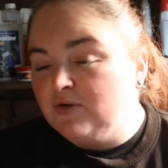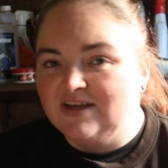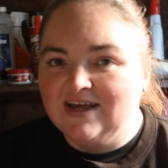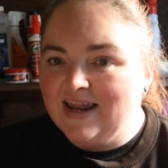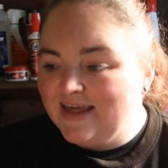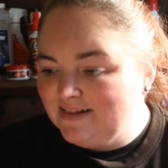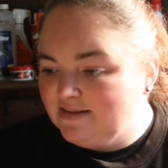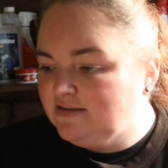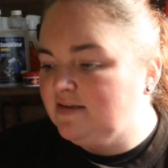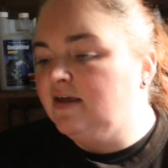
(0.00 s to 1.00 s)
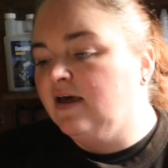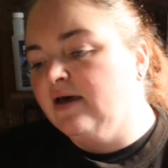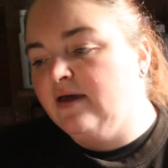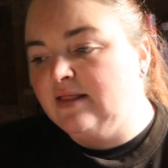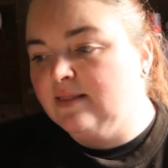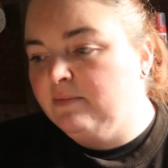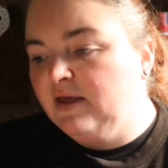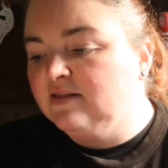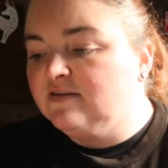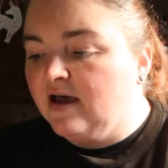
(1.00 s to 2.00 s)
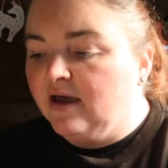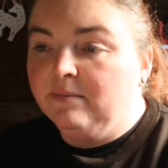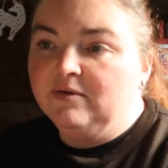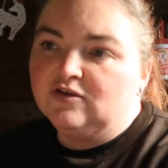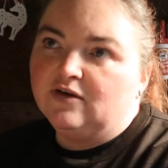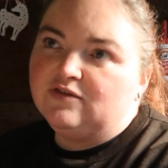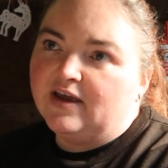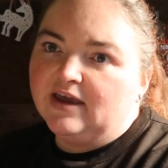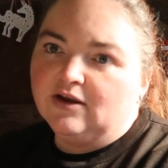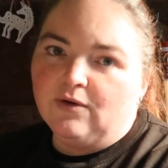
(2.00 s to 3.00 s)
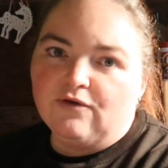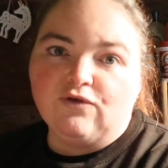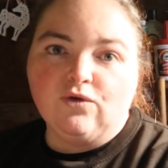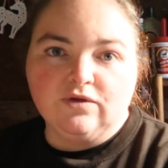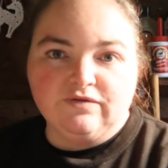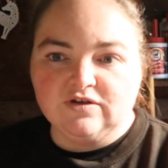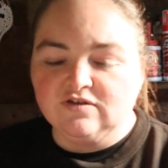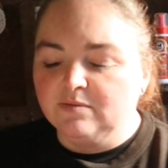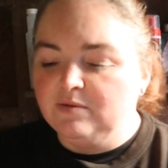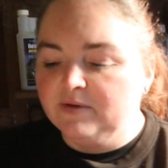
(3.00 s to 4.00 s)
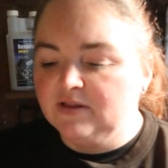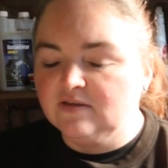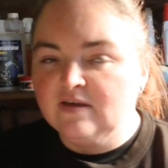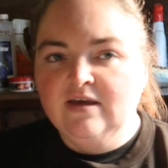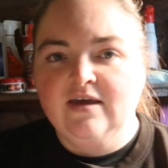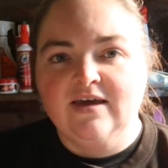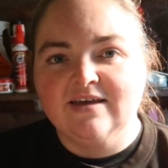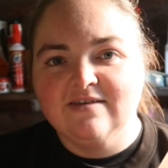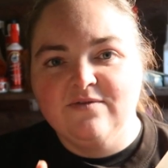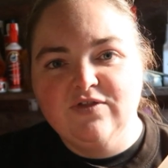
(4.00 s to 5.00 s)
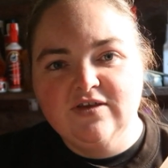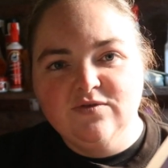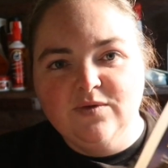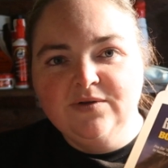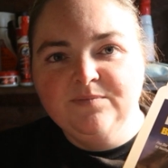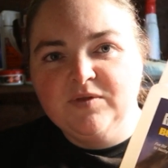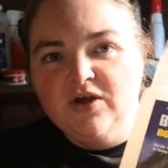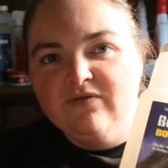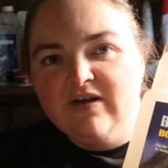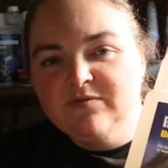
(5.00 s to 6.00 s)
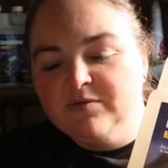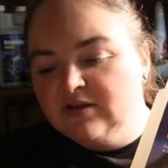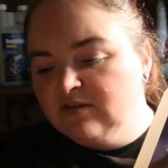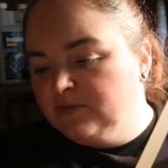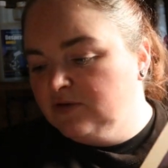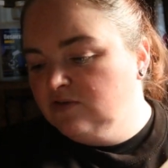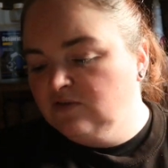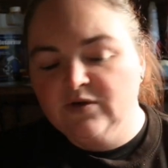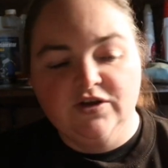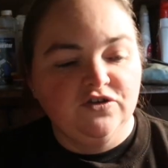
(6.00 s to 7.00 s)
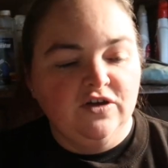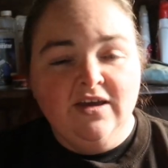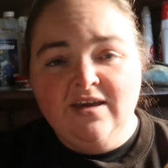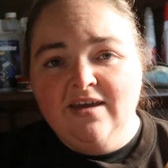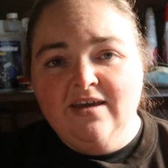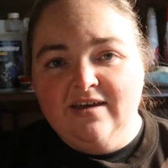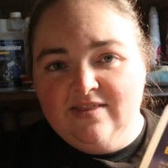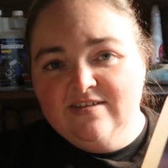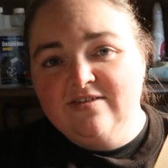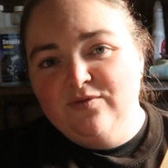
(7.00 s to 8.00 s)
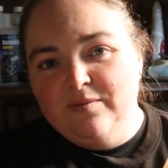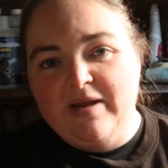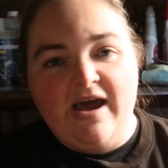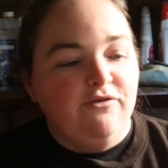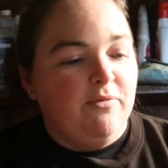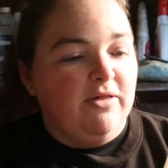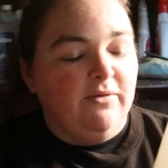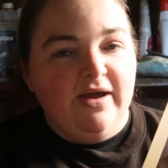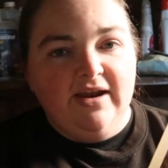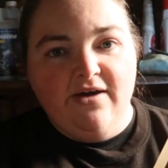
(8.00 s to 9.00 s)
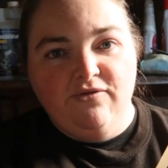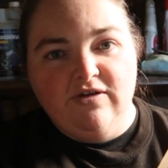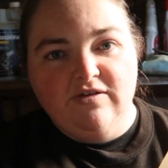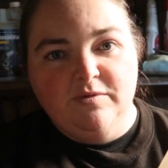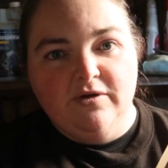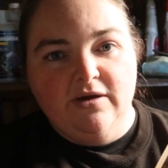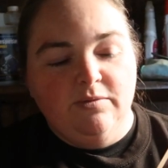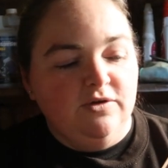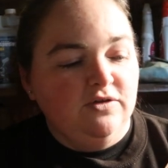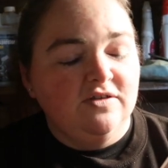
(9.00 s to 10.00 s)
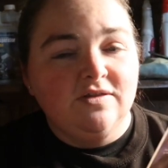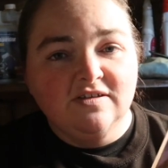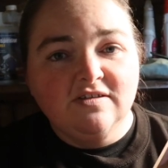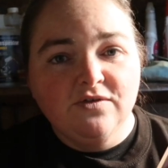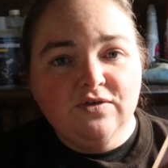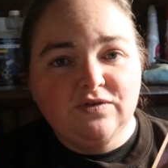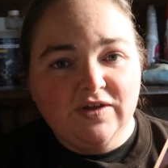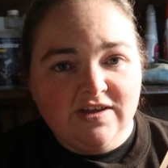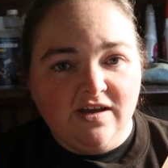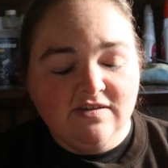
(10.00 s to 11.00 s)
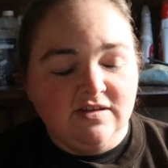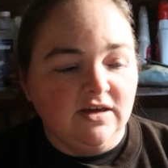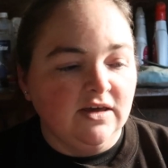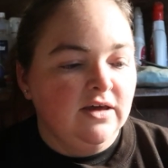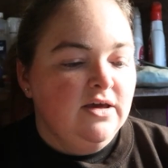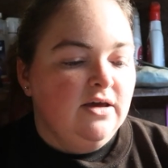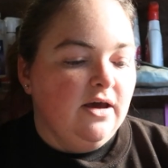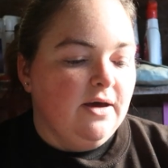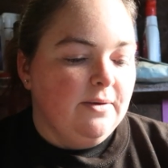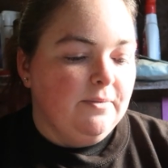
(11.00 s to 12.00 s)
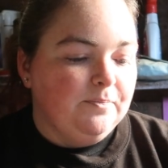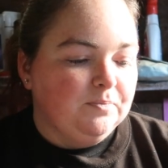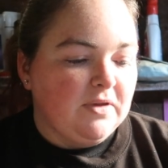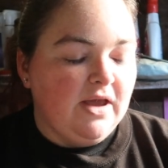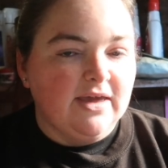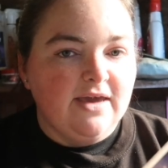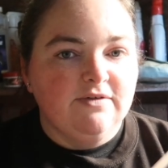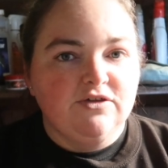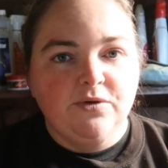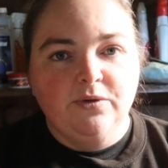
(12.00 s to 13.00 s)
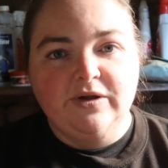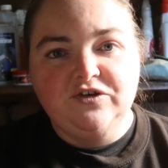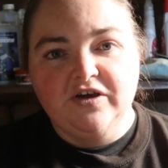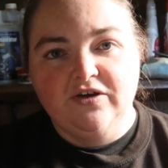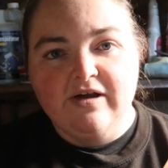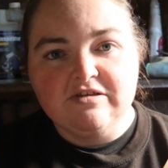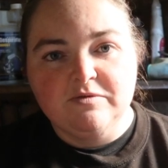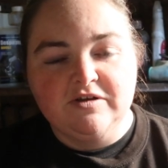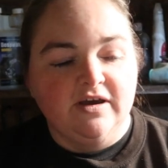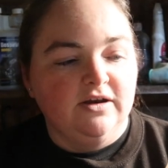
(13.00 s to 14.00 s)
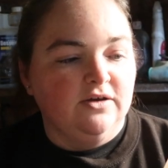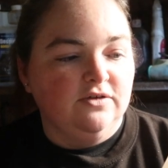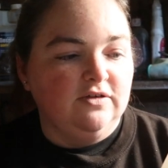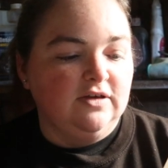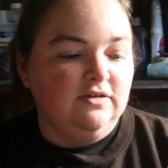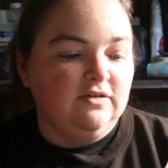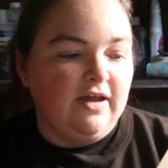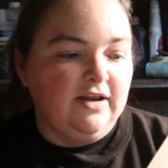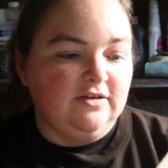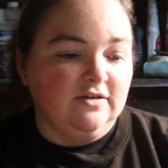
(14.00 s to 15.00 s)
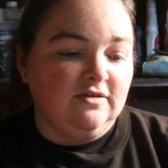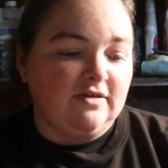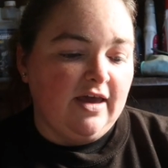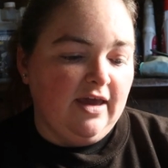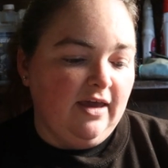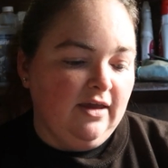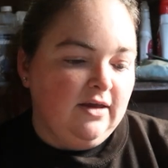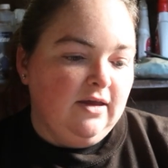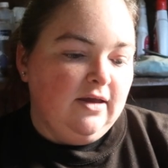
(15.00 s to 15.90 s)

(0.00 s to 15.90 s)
body cleanse in the meantime. So I've taken her off all of her supplements except for this one, her respirator boost, which this is from NAF, by the way, NAF respirator boost. This stuff is fantastic. I gave it to her when she had her asthma diagnosis, and it does say